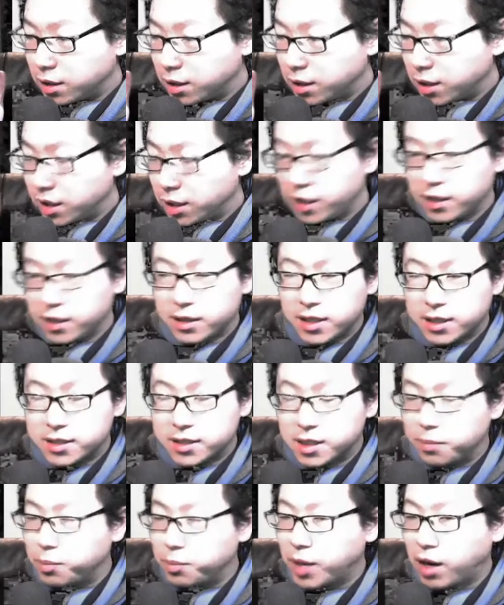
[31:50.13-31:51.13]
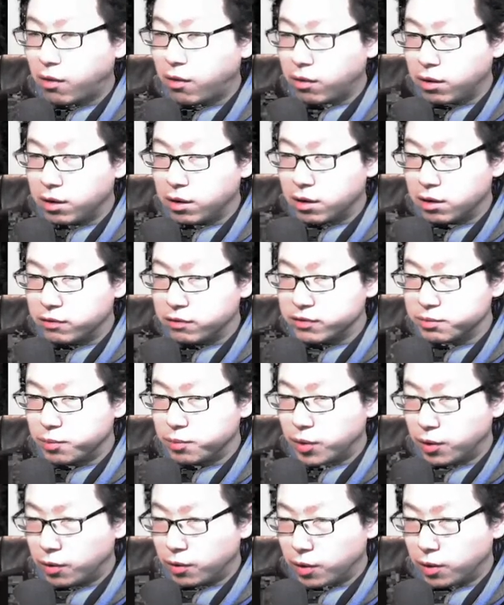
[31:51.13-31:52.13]
I think that's the power of
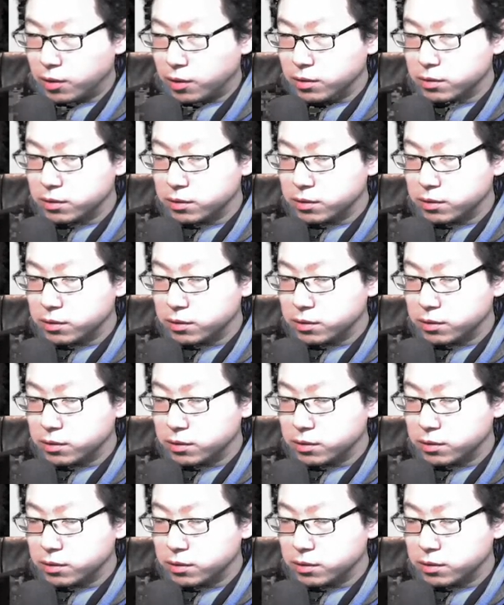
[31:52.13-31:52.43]
Boro,